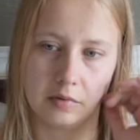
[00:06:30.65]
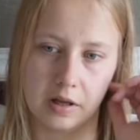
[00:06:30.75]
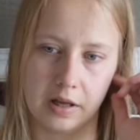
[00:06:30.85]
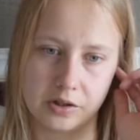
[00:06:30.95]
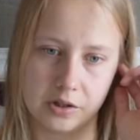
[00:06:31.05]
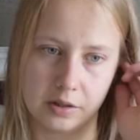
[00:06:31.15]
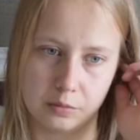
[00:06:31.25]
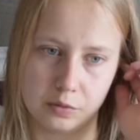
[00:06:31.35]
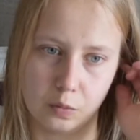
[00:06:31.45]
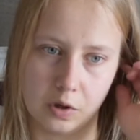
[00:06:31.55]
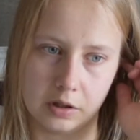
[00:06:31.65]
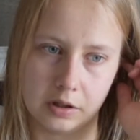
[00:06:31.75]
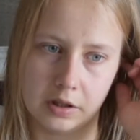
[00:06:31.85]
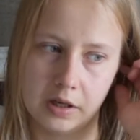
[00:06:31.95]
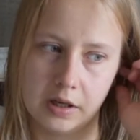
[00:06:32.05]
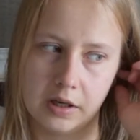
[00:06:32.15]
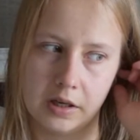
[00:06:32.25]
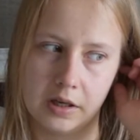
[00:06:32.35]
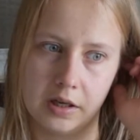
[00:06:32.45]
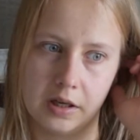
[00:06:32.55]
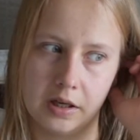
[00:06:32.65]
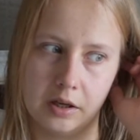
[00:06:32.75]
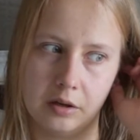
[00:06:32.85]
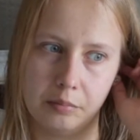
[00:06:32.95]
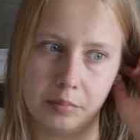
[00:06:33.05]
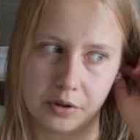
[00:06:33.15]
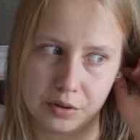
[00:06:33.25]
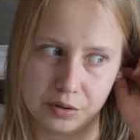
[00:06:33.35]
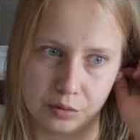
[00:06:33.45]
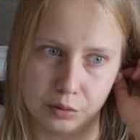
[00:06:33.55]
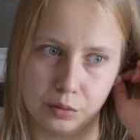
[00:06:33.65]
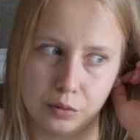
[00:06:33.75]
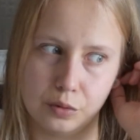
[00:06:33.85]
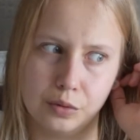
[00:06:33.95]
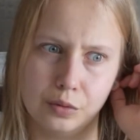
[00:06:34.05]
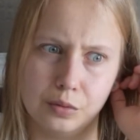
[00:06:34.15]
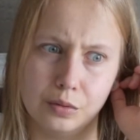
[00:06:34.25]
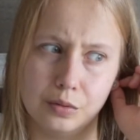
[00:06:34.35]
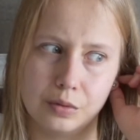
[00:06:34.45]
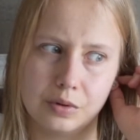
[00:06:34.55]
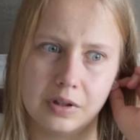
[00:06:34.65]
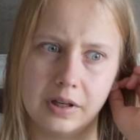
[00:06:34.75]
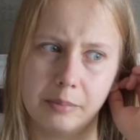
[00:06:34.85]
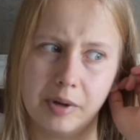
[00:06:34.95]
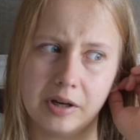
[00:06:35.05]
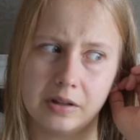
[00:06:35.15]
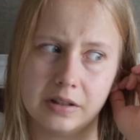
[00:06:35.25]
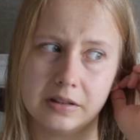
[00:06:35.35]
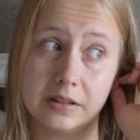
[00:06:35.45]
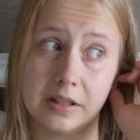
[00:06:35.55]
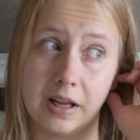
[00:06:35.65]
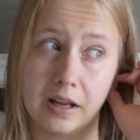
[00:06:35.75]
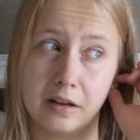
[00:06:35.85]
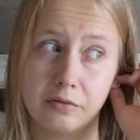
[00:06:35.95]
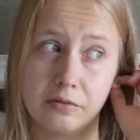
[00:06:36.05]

Actually there was one person who apparently didn't have